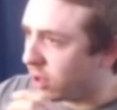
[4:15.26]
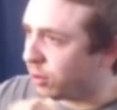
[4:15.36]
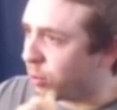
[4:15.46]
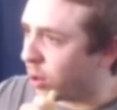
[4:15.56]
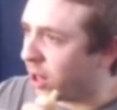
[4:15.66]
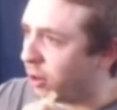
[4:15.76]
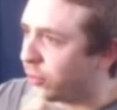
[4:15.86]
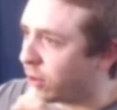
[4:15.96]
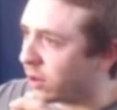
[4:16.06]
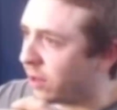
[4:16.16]
This is what I do
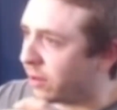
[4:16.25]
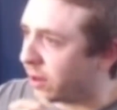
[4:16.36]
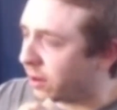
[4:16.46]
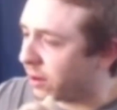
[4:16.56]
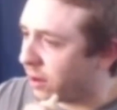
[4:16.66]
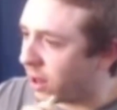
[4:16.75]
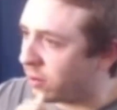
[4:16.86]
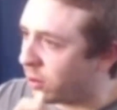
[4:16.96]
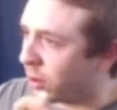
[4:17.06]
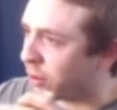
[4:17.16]
for a living. I
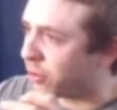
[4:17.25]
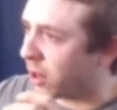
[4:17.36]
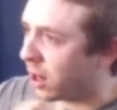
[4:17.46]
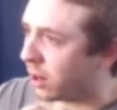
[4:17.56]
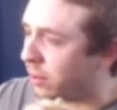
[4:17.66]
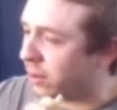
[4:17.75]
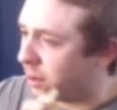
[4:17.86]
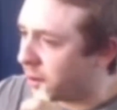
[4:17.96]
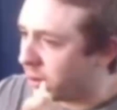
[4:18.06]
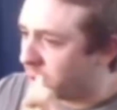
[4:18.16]
have no other job.
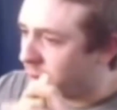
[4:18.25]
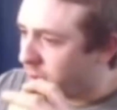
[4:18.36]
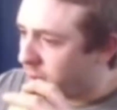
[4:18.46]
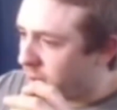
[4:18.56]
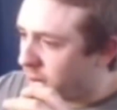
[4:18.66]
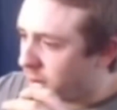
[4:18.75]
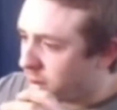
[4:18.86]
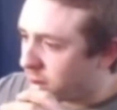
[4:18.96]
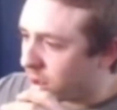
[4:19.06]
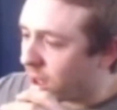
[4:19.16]

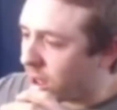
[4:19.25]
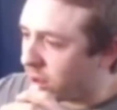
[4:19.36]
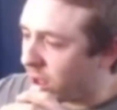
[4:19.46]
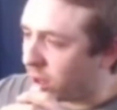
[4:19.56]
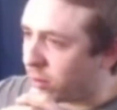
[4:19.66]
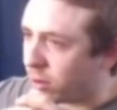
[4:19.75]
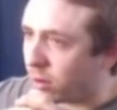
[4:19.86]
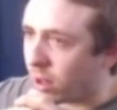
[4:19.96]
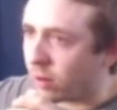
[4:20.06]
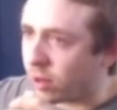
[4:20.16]
God damn,
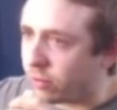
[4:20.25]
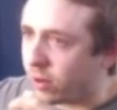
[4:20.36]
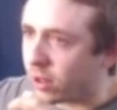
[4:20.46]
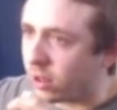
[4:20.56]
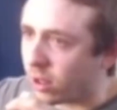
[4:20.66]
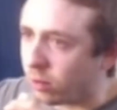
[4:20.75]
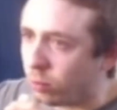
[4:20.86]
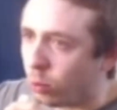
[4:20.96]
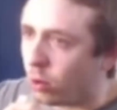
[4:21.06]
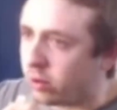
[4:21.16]
dude. I have like fucking like
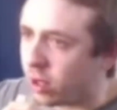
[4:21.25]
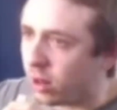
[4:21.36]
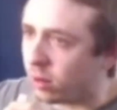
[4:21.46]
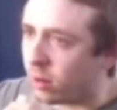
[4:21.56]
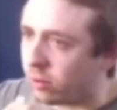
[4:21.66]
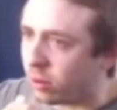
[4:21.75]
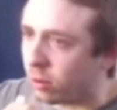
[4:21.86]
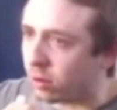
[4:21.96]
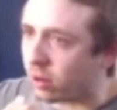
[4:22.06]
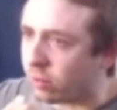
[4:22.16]
one tenth of my
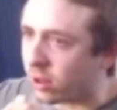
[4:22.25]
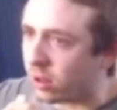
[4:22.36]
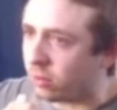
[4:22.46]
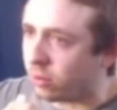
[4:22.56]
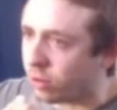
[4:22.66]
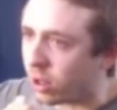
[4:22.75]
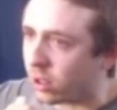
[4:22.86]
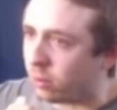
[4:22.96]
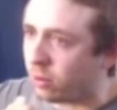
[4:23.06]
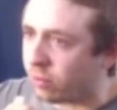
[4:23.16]
viewers that fucking even try
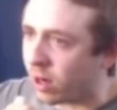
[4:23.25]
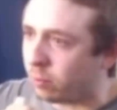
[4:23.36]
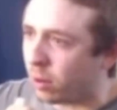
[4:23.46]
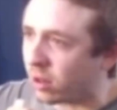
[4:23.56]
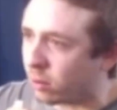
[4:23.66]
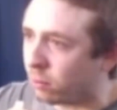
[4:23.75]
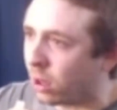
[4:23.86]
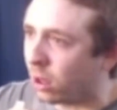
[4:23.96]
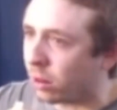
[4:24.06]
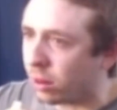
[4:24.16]
to give me five bucks a
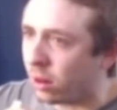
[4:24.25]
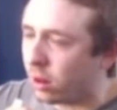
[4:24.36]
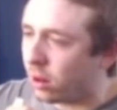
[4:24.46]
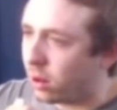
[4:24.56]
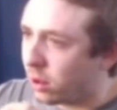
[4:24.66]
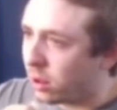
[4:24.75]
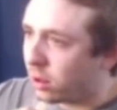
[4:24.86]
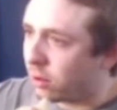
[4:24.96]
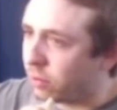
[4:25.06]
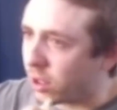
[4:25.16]
month.
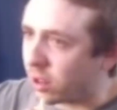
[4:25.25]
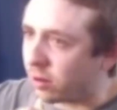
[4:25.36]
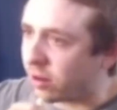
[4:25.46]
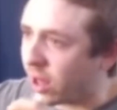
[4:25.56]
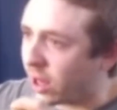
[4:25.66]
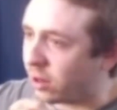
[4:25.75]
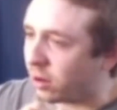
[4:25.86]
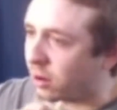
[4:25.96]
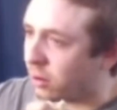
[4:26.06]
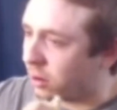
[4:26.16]
Fucking sad,
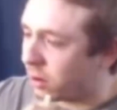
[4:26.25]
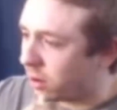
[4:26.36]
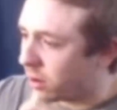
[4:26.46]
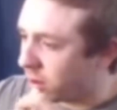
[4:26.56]
dude.